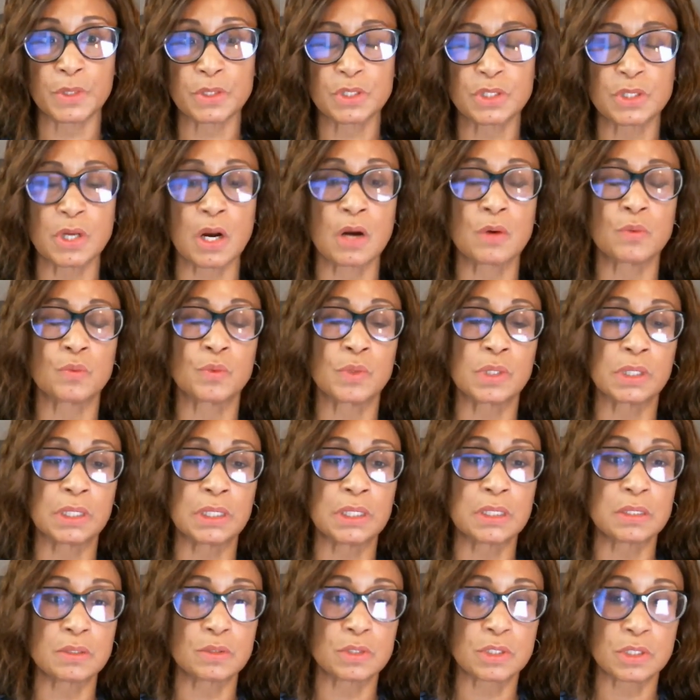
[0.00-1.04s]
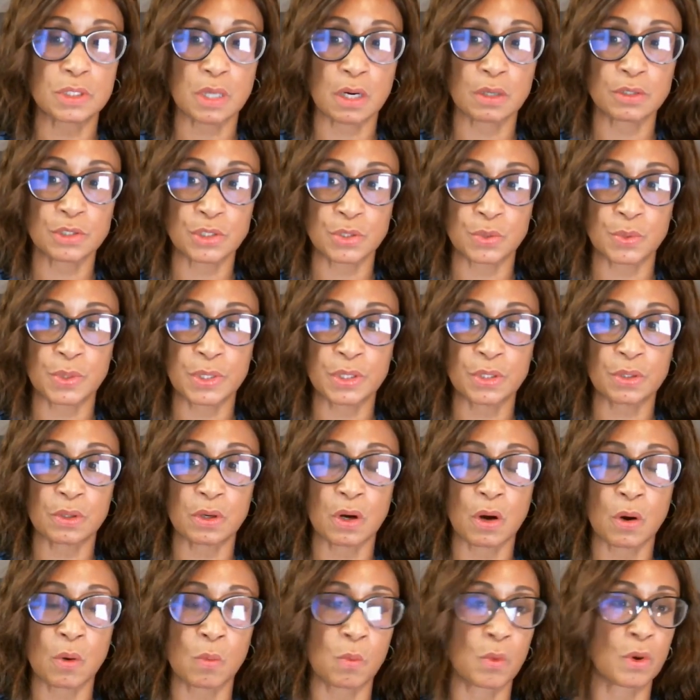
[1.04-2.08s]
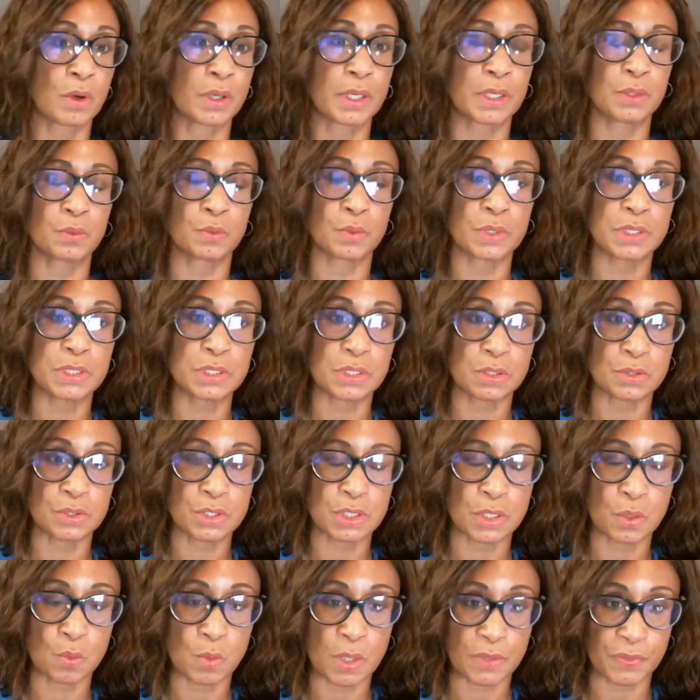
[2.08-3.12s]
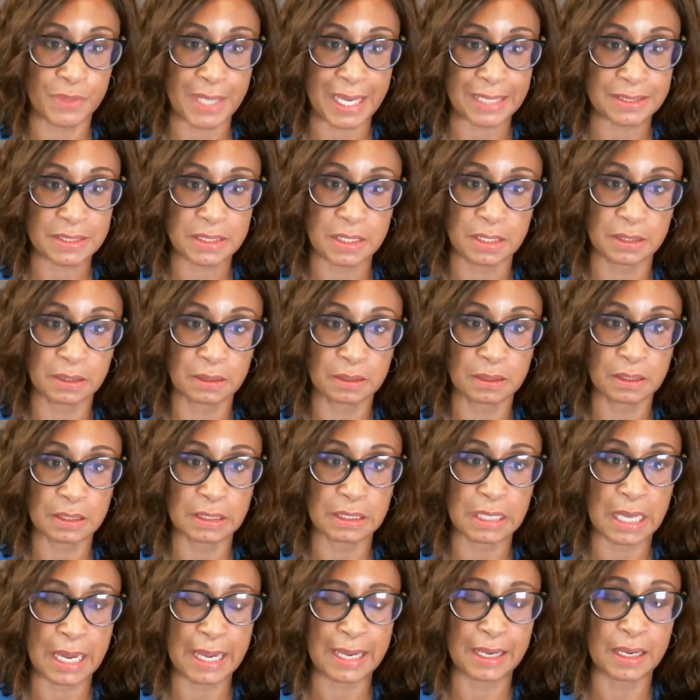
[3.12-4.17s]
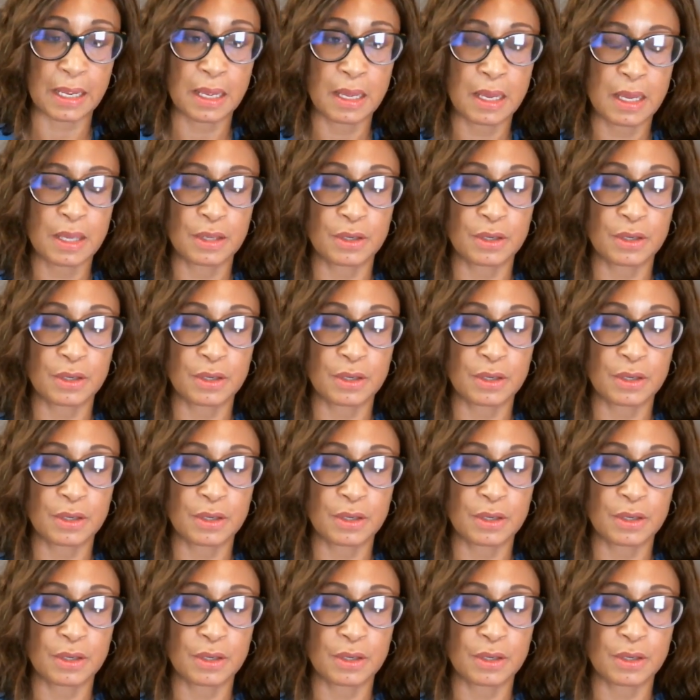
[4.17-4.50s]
Start doing your homework and researching what that's going to look like.